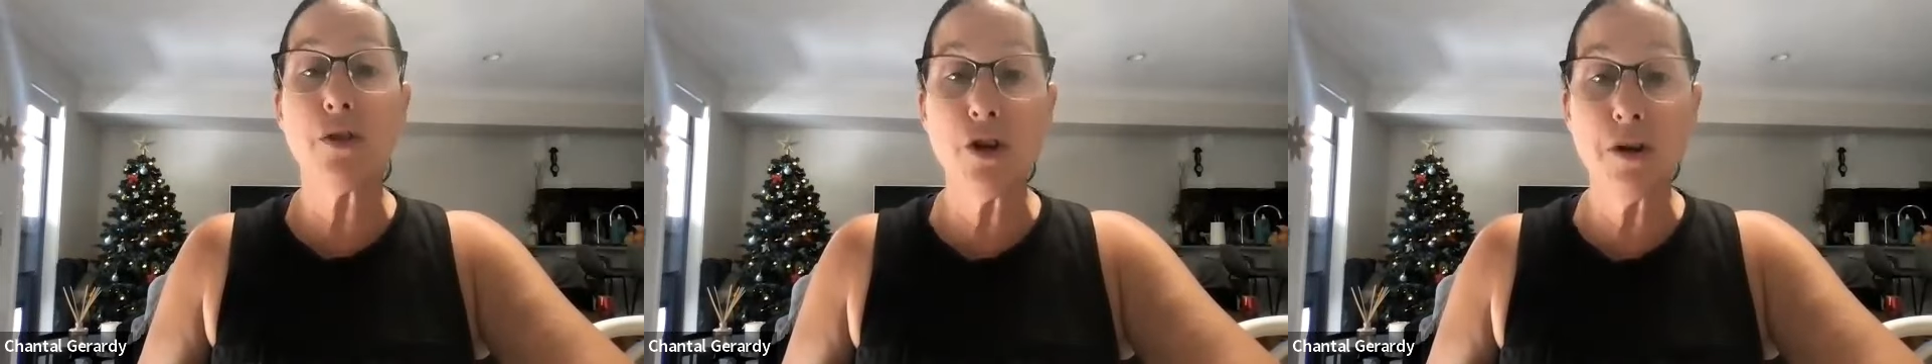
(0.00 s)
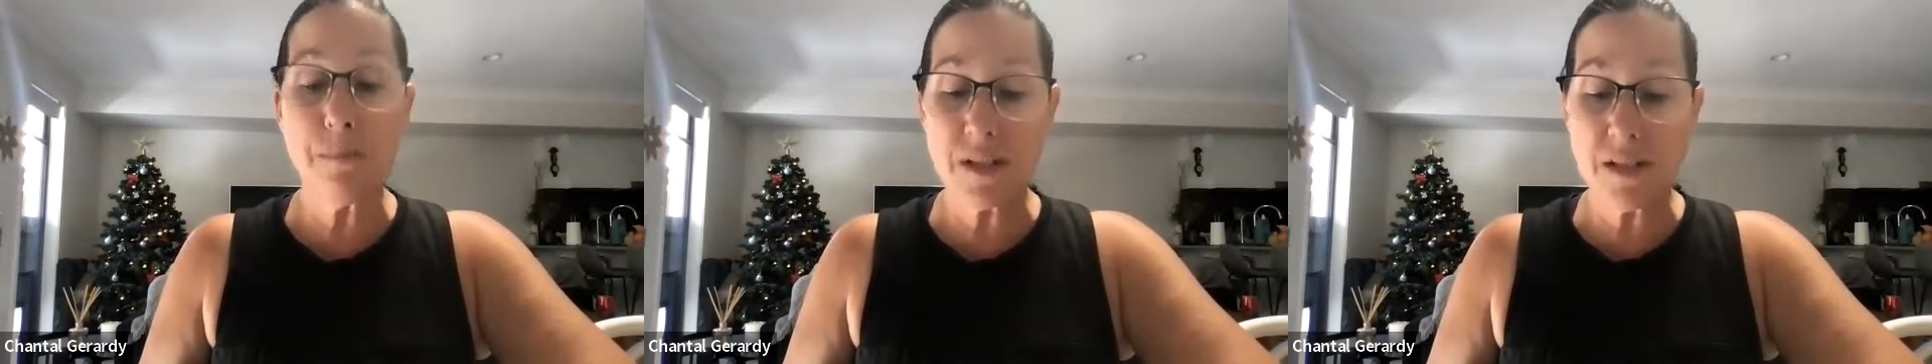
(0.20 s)

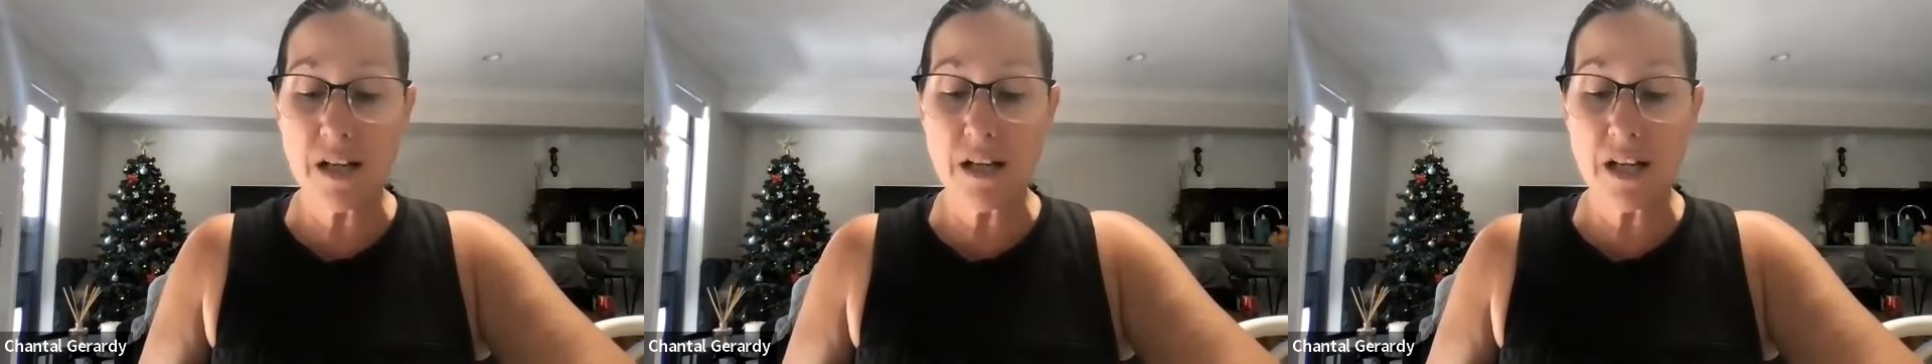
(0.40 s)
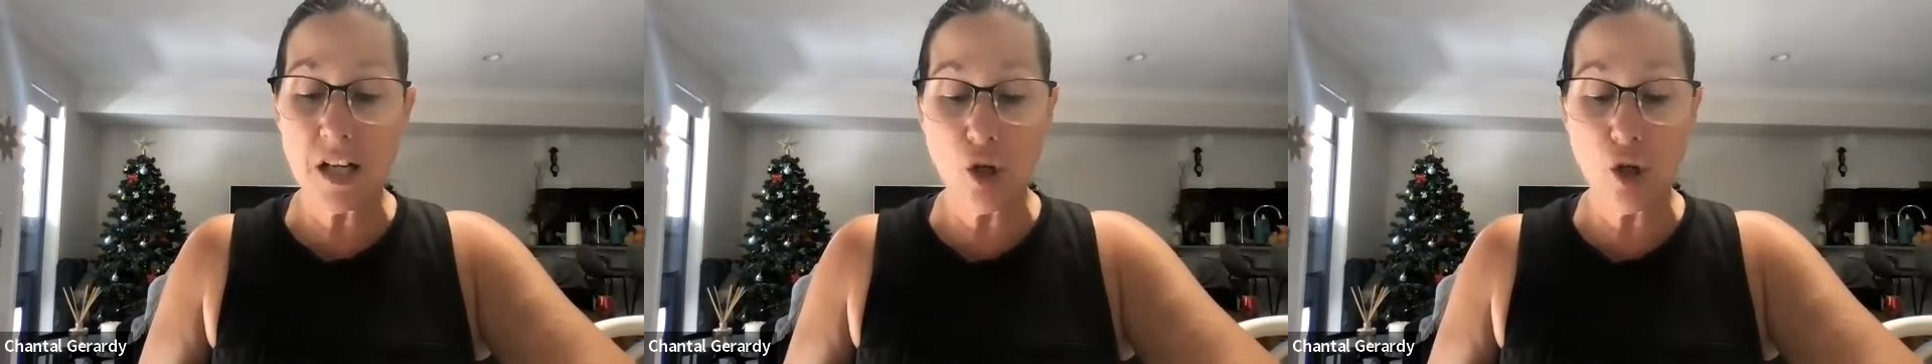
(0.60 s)

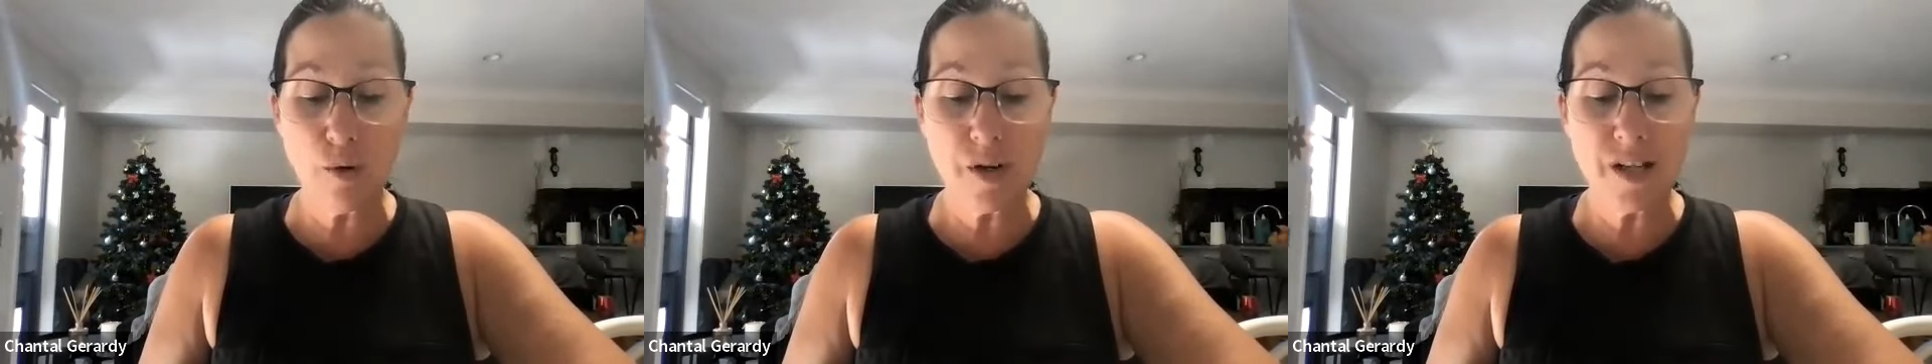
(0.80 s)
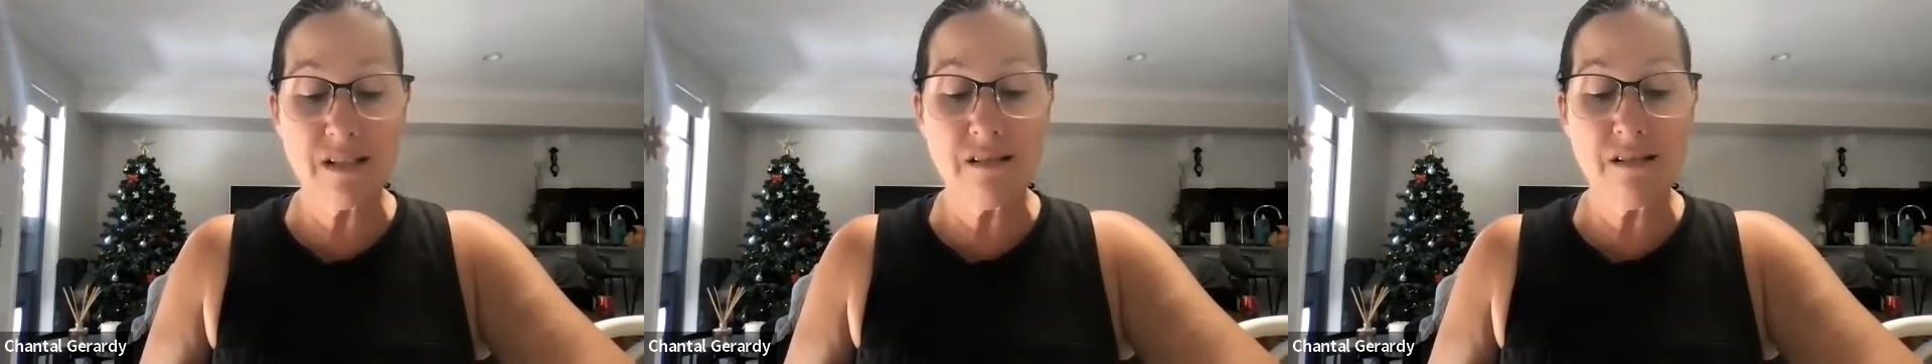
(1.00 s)
30%
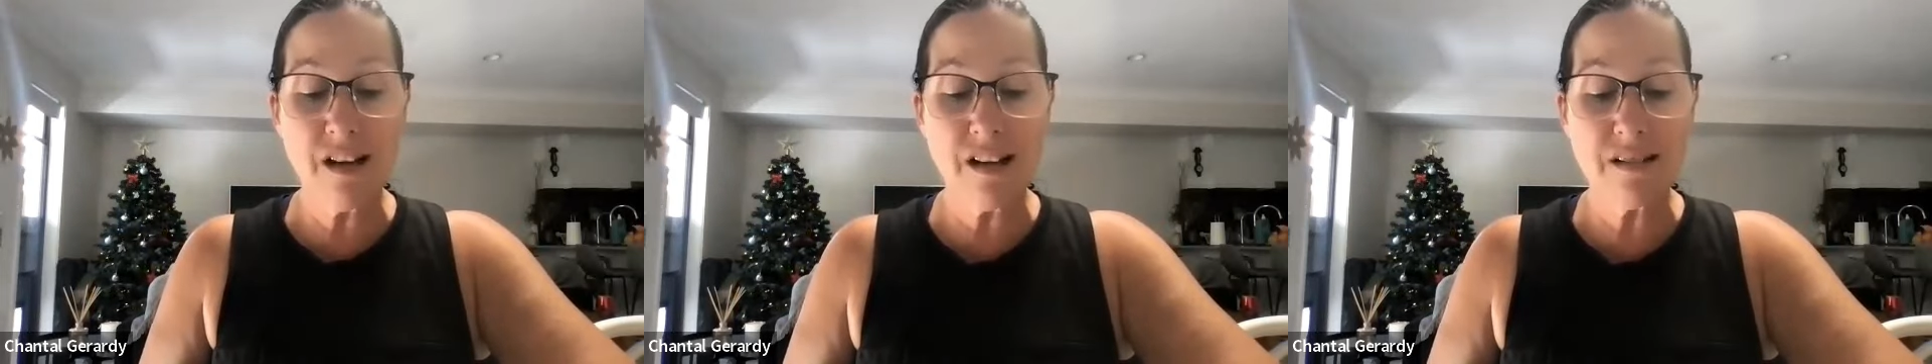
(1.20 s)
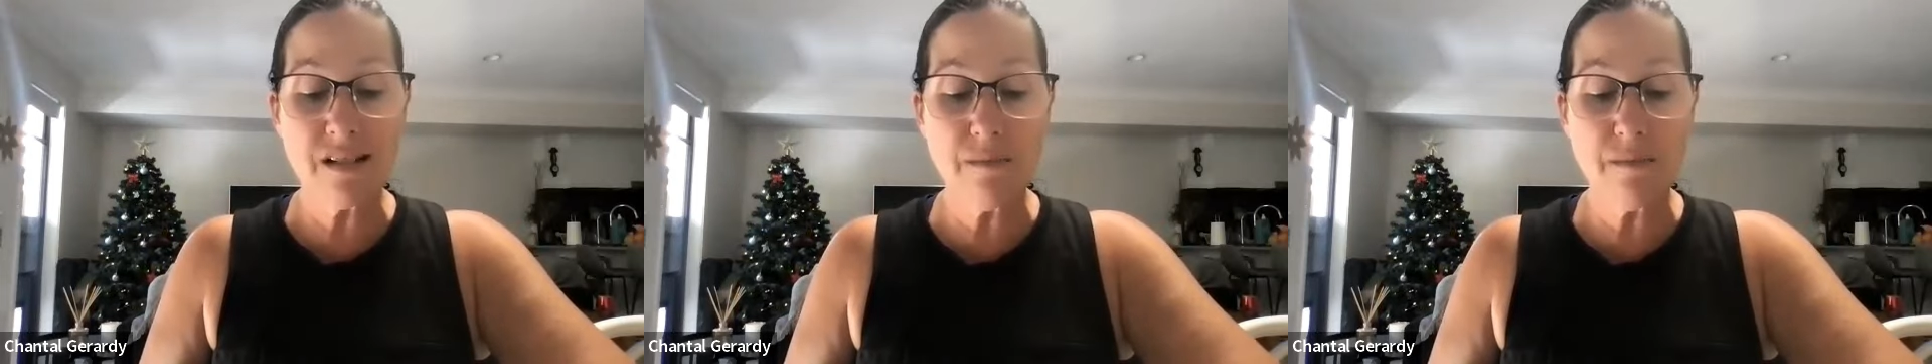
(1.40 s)
increase in
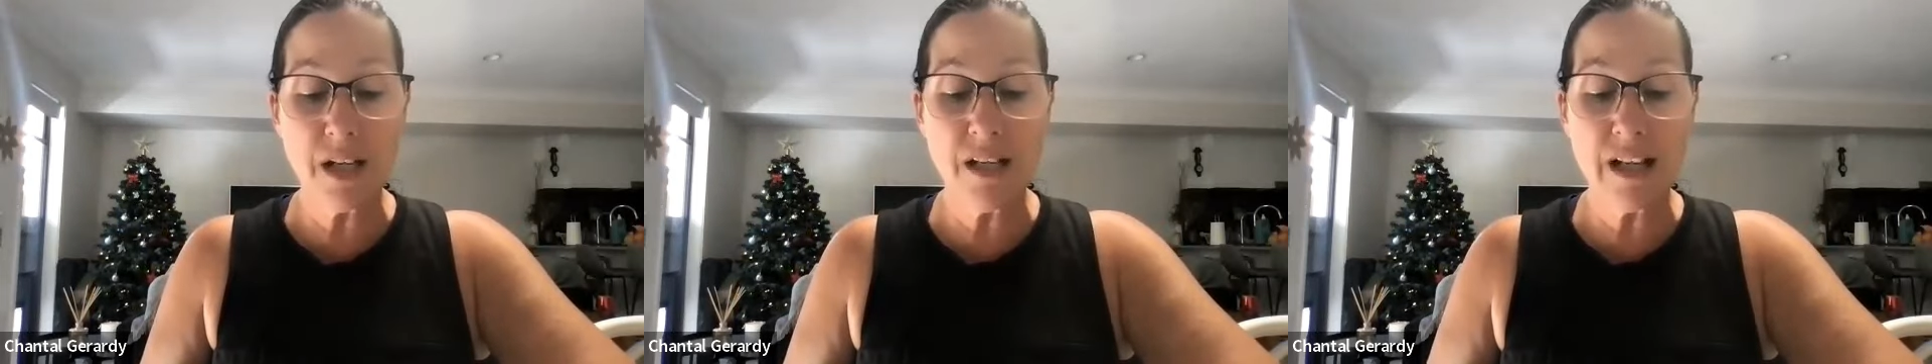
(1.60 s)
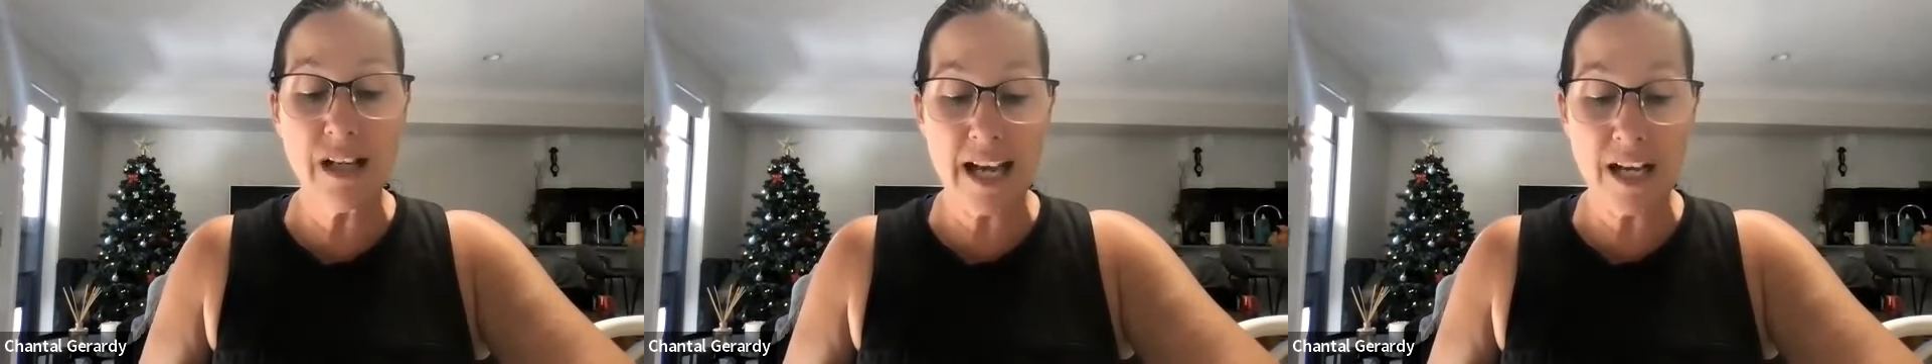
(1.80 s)
customer
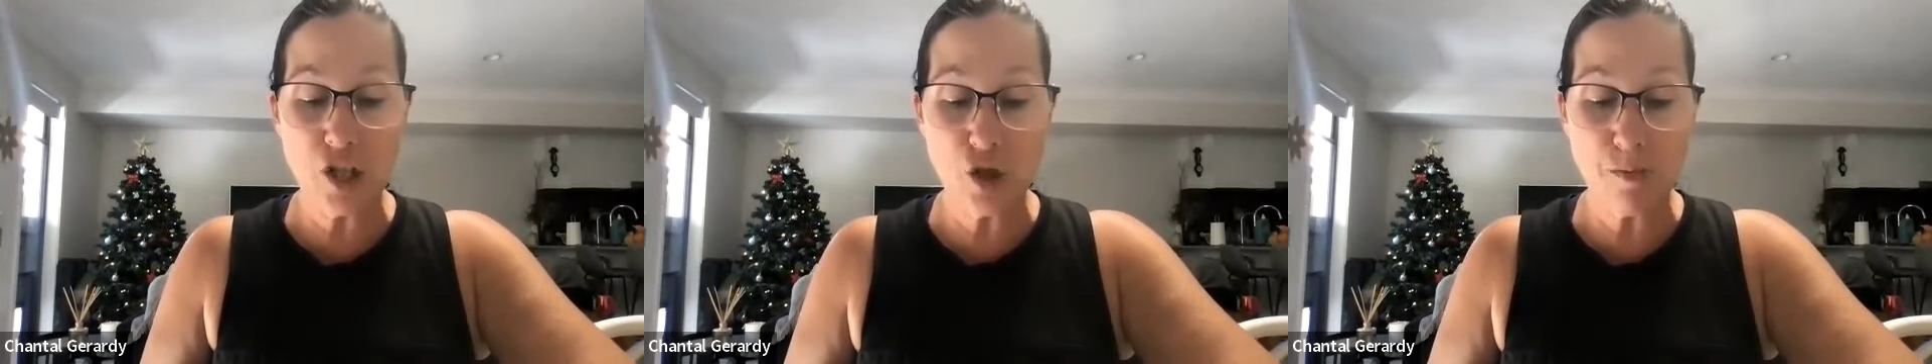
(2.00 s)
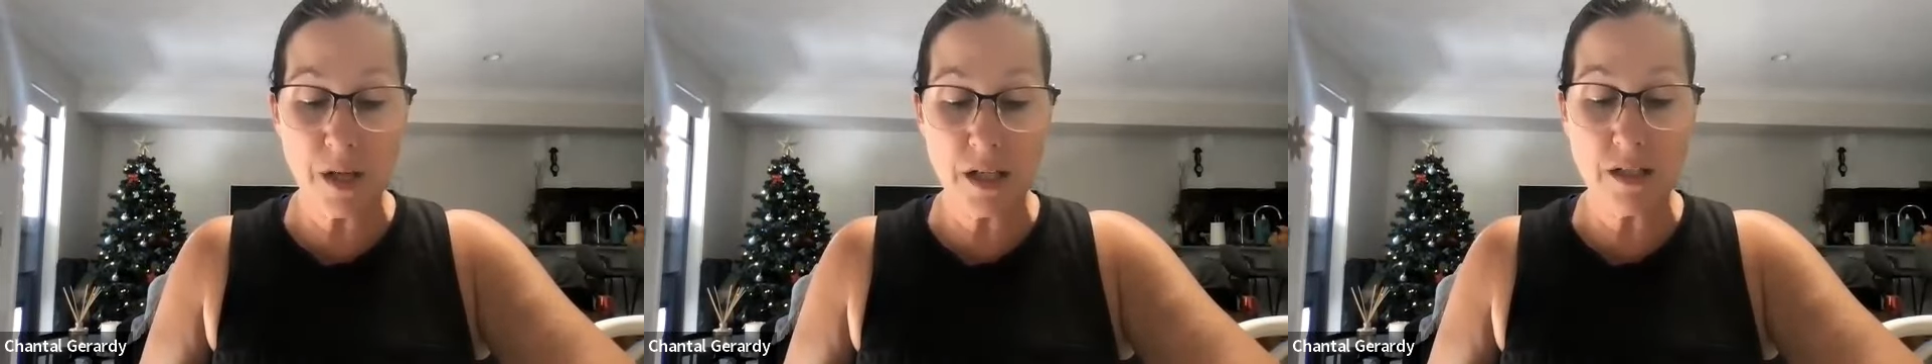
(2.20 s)

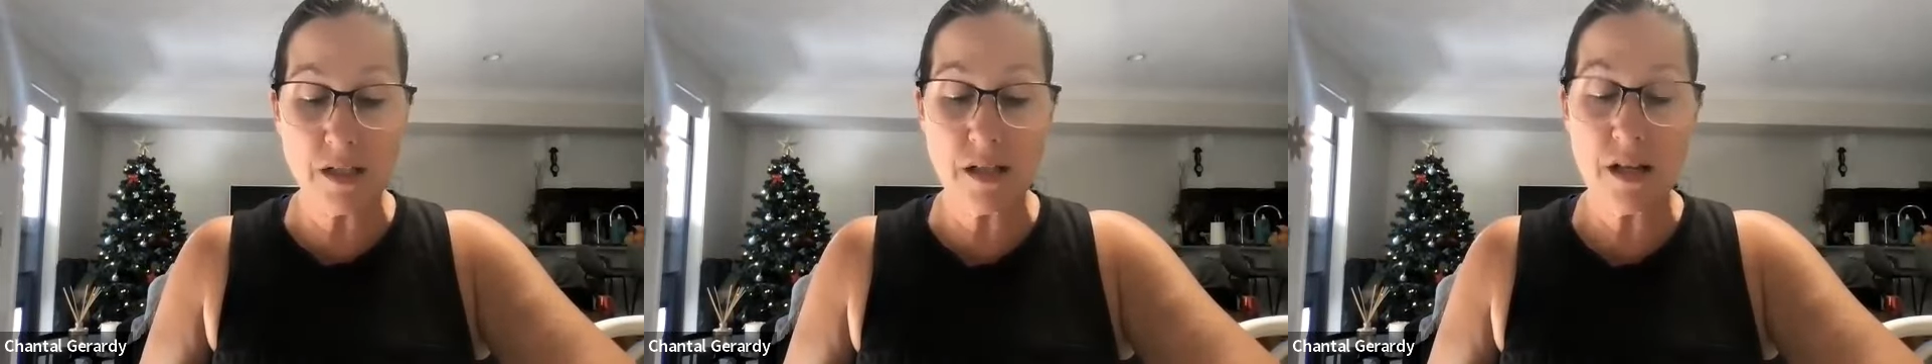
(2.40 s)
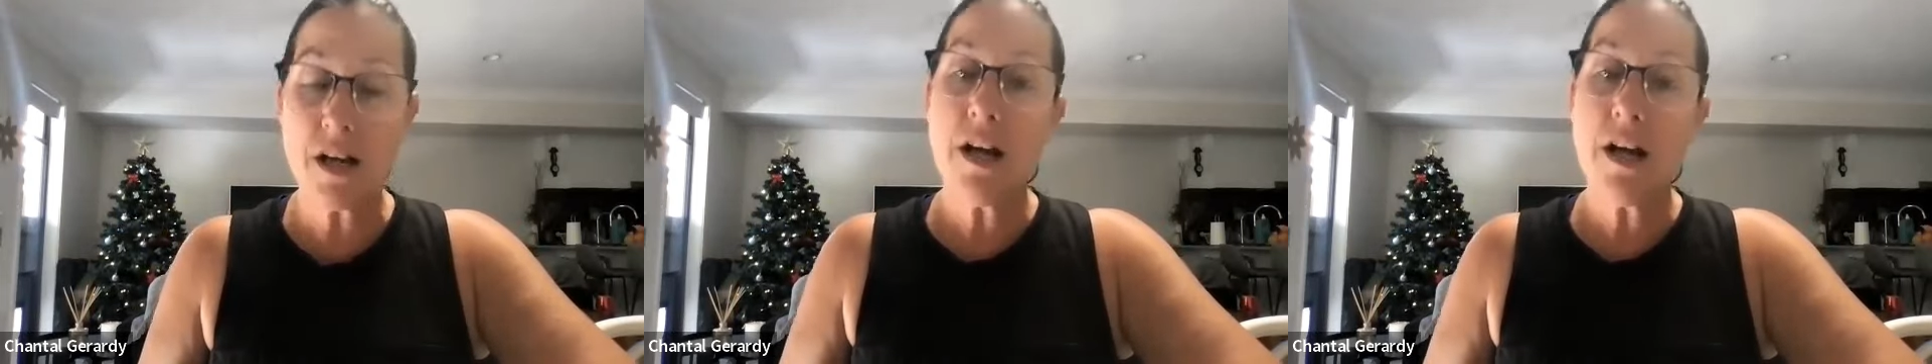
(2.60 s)
engagement